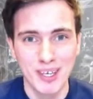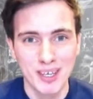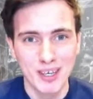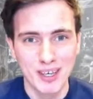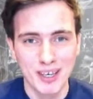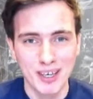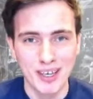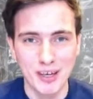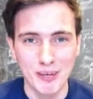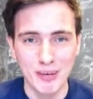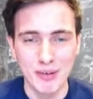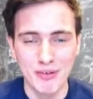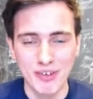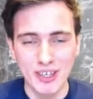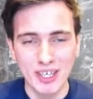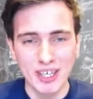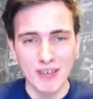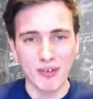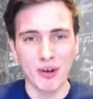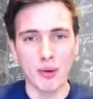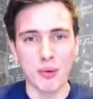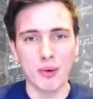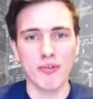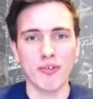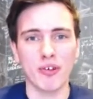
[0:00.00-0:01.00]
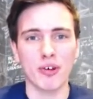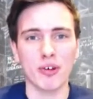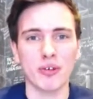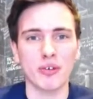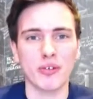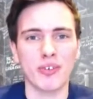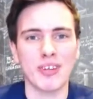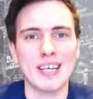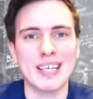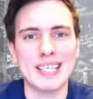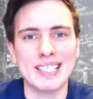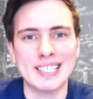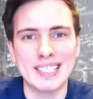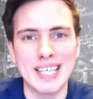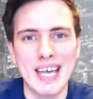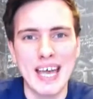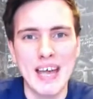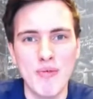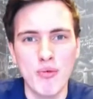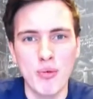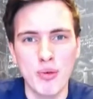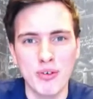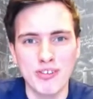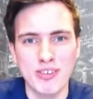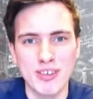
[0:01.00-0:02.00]
The thing I've got with funnels is that
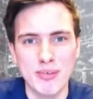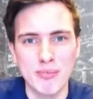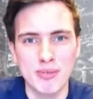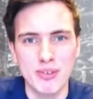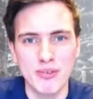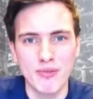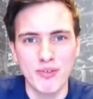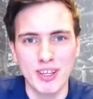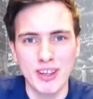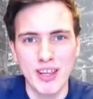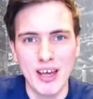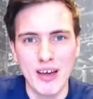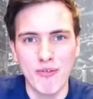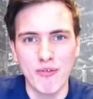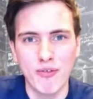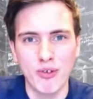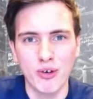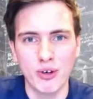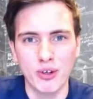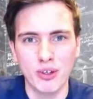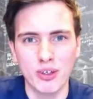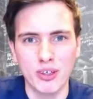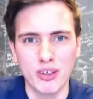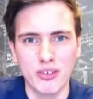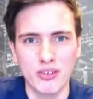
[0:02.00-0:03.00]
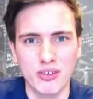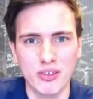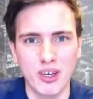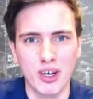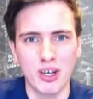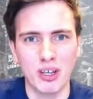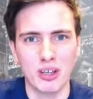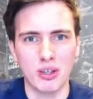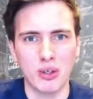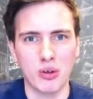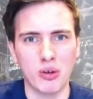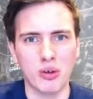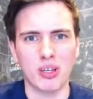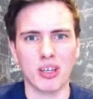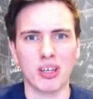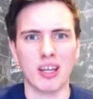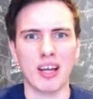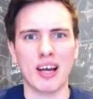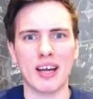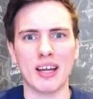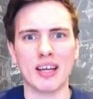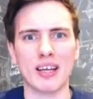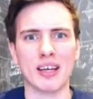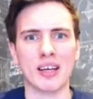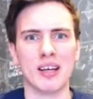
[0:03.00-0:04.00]
everyone seems to think their funnel has got to look
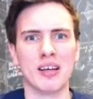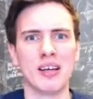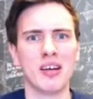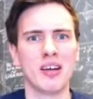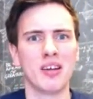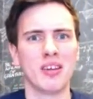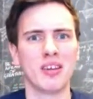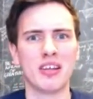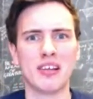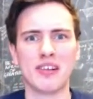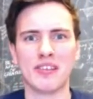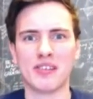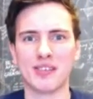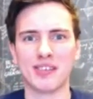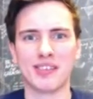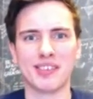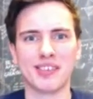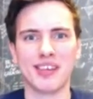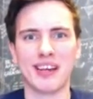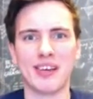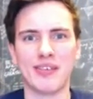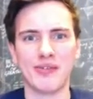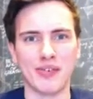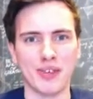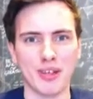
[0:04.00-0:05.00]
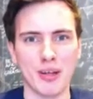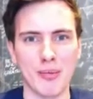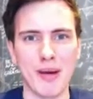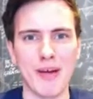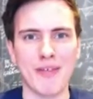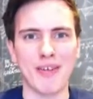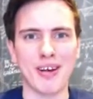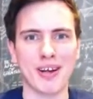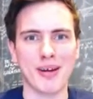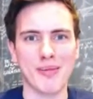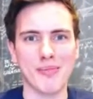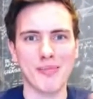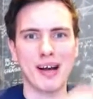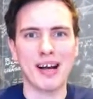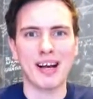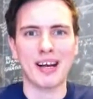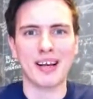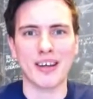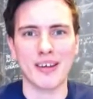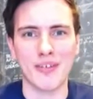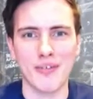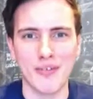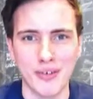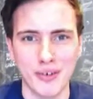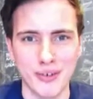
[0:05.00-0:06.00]
like the successful American
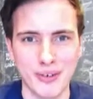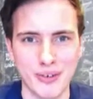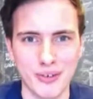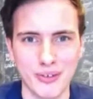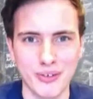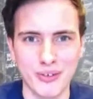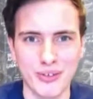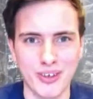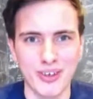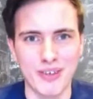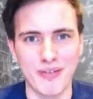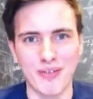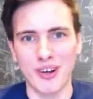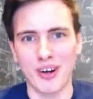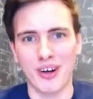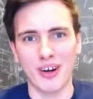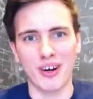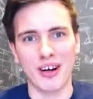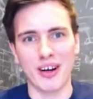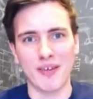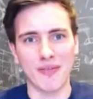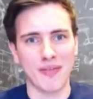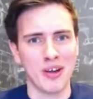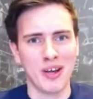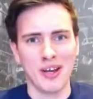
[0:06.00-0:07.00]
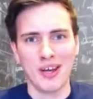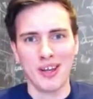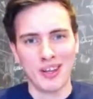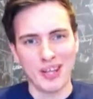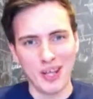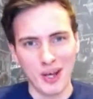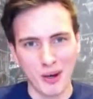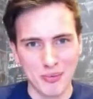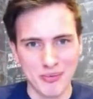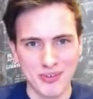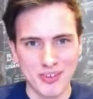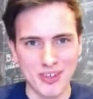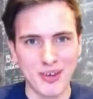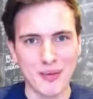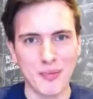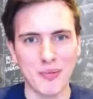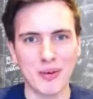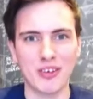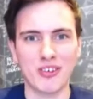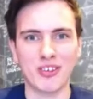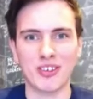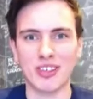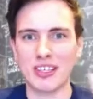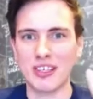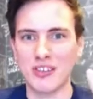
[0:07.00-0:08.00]
marketer funnels, so they've got to have the opt-in,
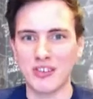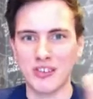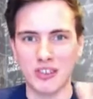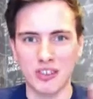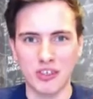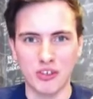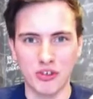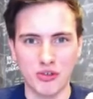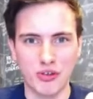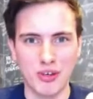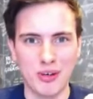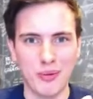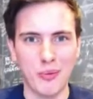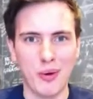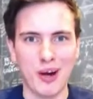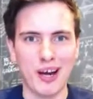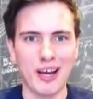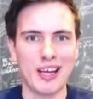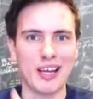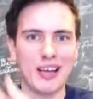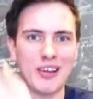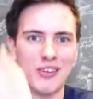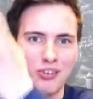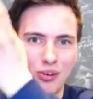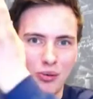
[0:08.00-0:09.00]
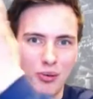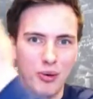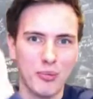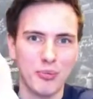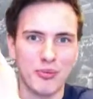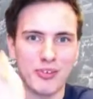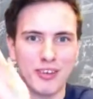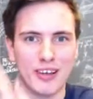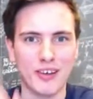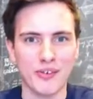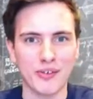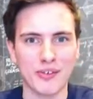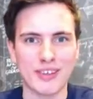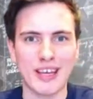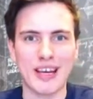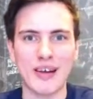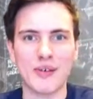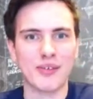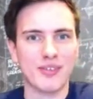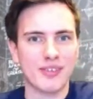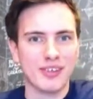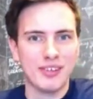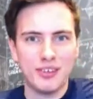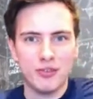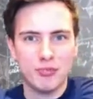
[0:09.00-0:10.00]
which leads to tripwire, to upsells,
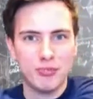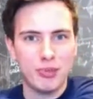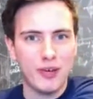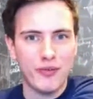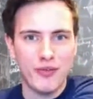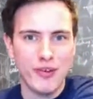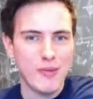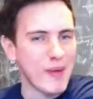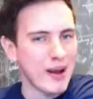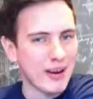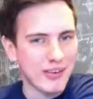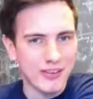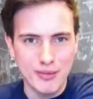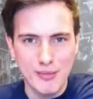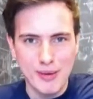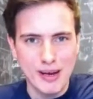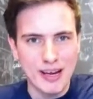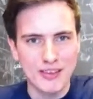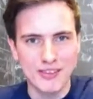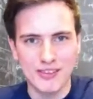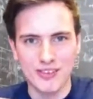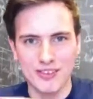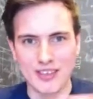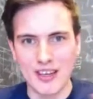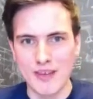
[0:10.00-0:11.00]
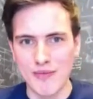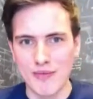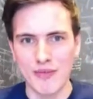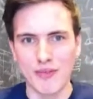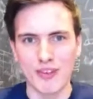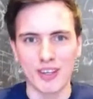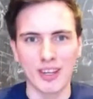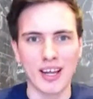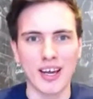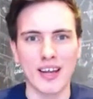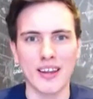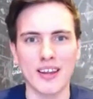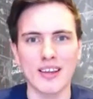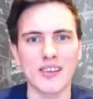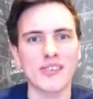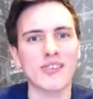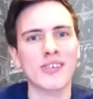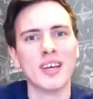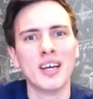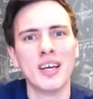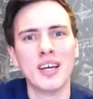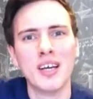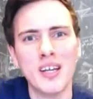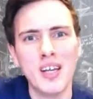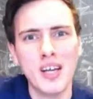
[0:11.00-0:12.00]
downsells, profit maximizers and everything like
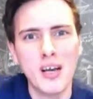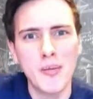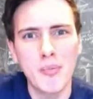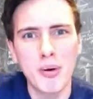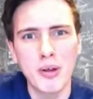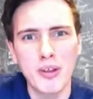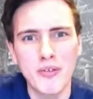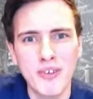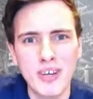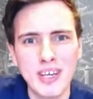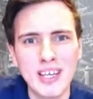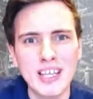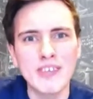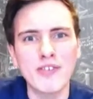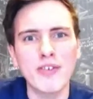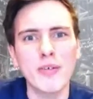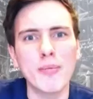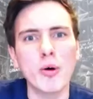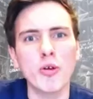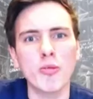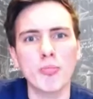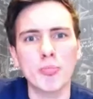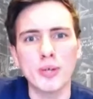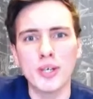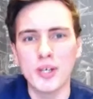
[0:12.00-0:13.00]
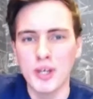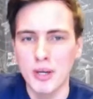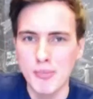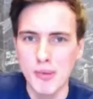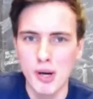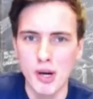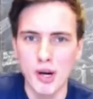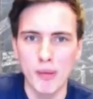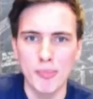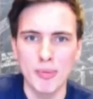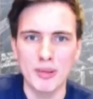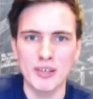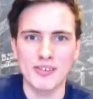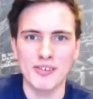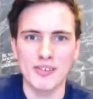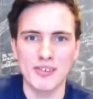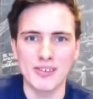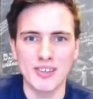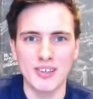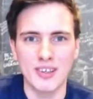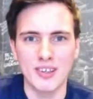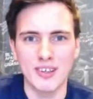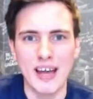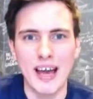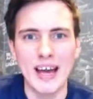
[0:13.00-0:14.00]
this. But the thing is, for most brick and mortar
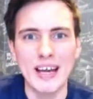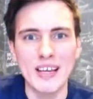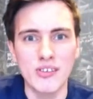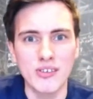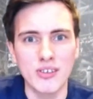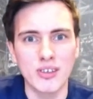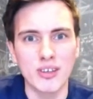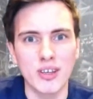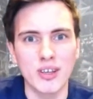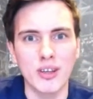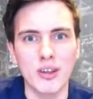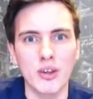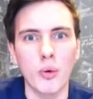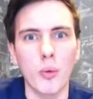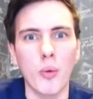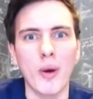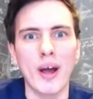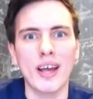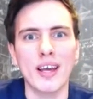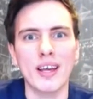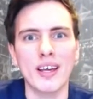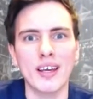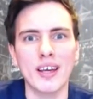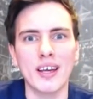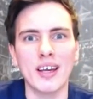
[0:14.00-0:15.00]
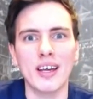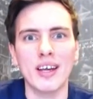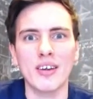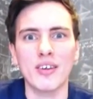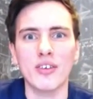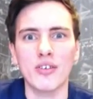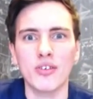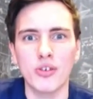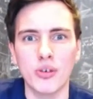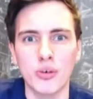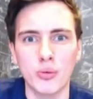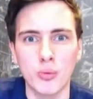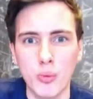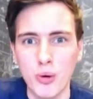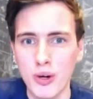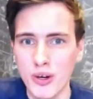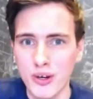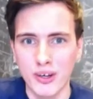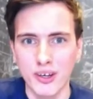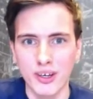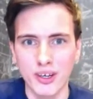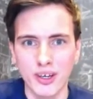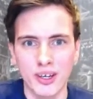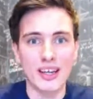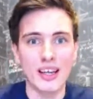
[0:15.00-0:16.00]
businesses, that isn't the way it should
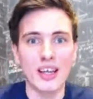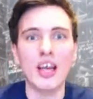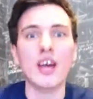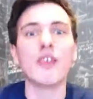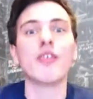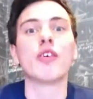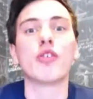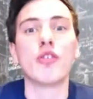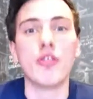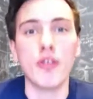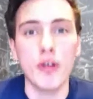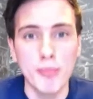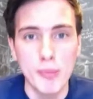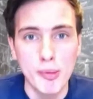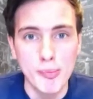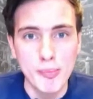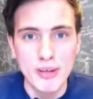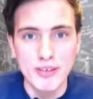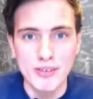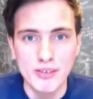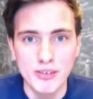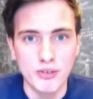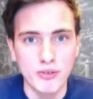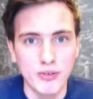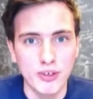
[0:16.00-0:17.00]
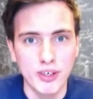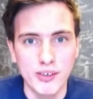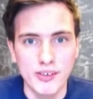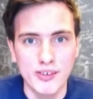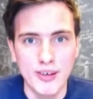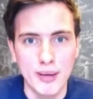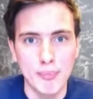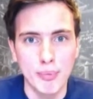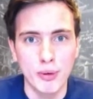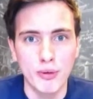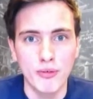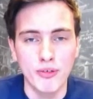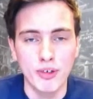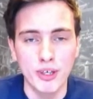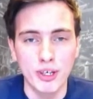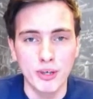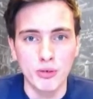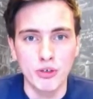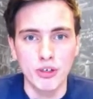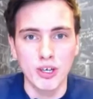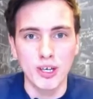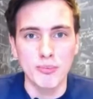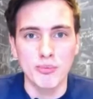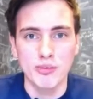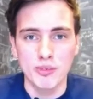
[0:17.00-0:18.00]
work. A recruitment business, for example, for you,
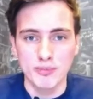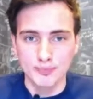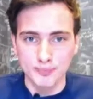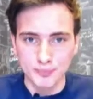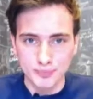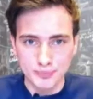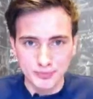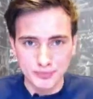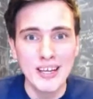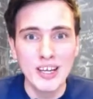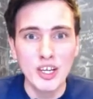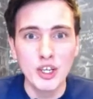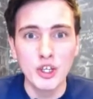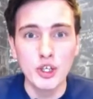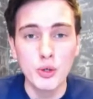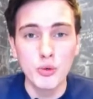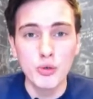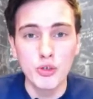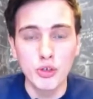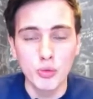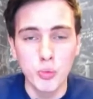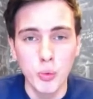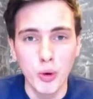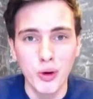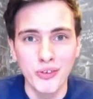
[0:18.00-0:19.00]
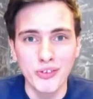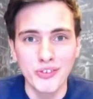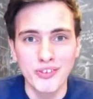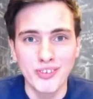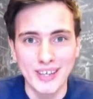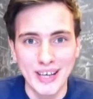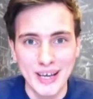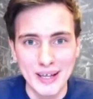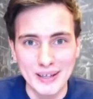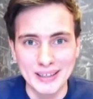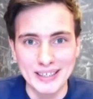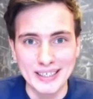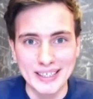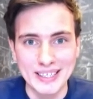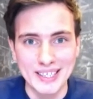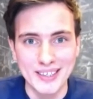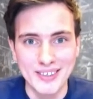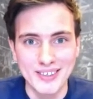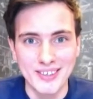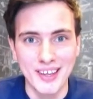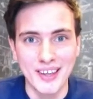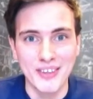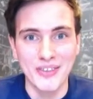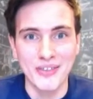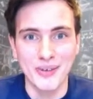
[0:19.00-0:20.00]
James, you just want to get
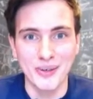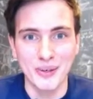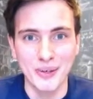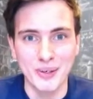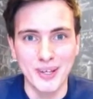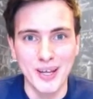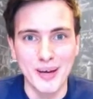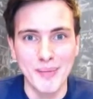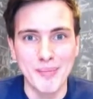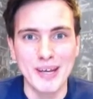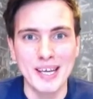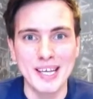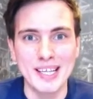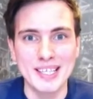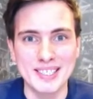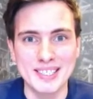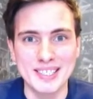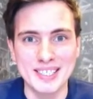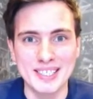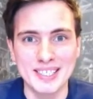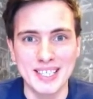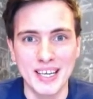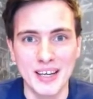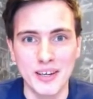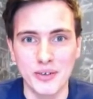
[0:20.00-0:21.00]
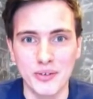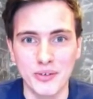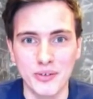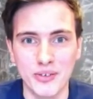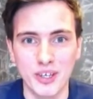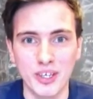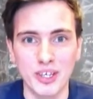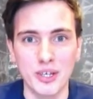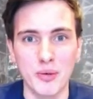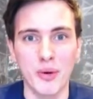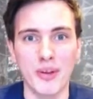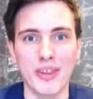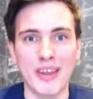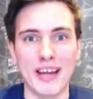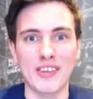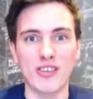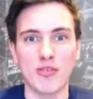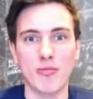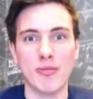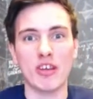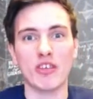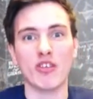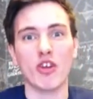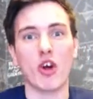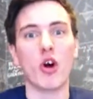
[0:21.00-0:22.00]
leads and turn them into sales, and you want that to
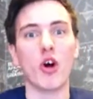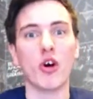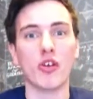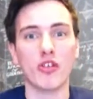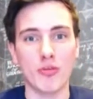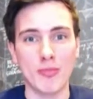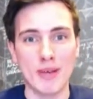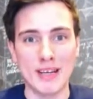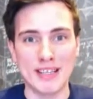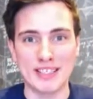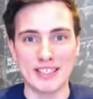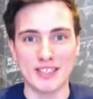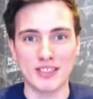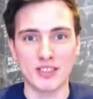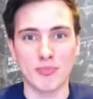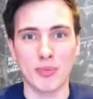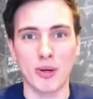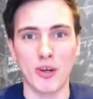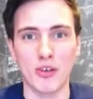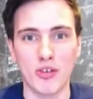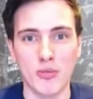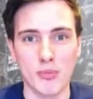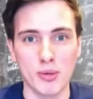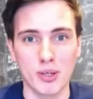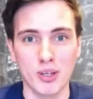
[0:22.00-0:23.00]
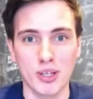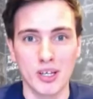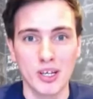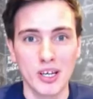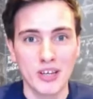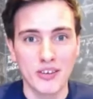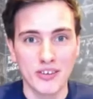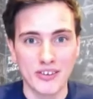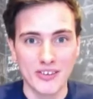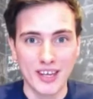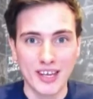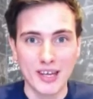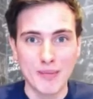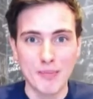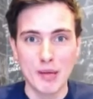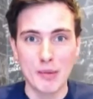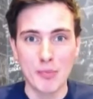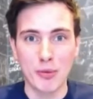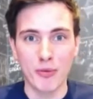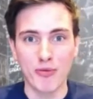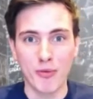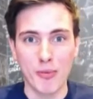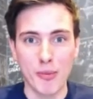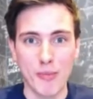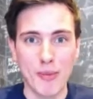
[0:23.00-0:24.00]
be as automated as possible, to take
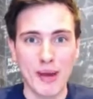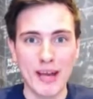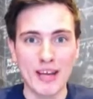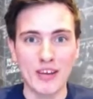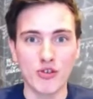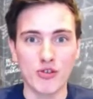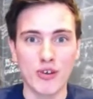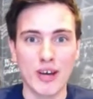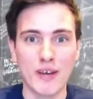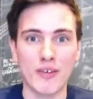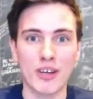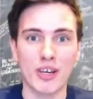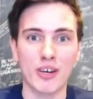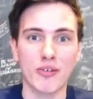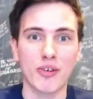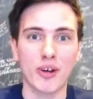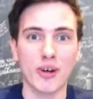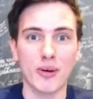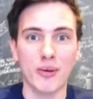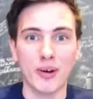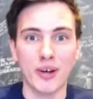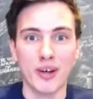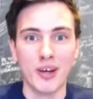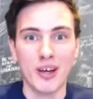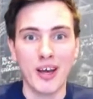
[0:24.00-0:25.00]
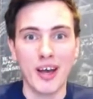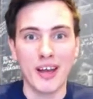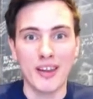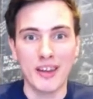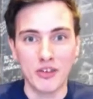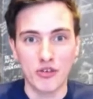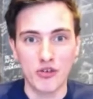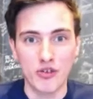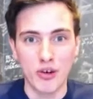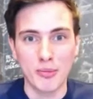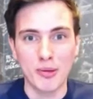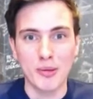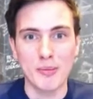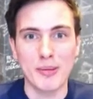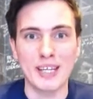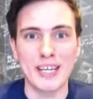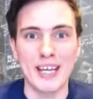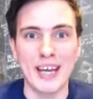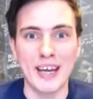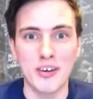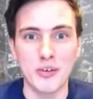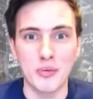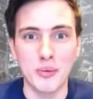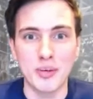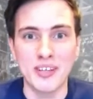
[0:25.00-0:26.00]
people from the paid traffic route and then drop them at the
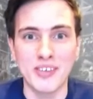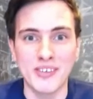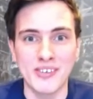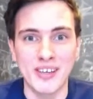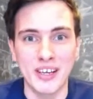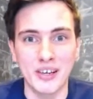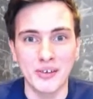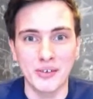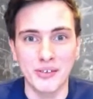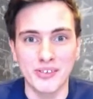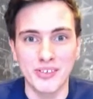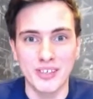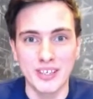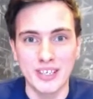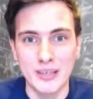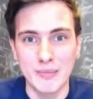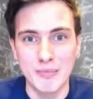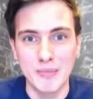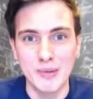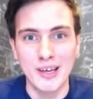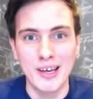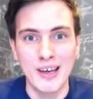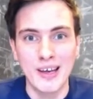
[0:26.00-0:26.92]
end with your sales team